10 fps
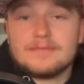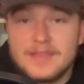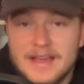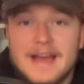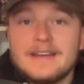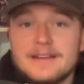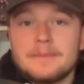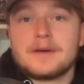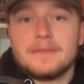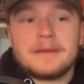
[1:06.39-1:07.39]
they ended
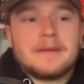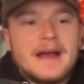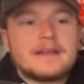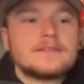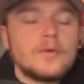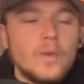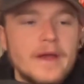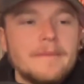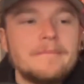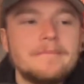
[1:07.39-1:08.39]
up coming back to
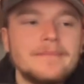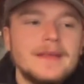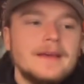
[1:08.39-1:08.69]
win.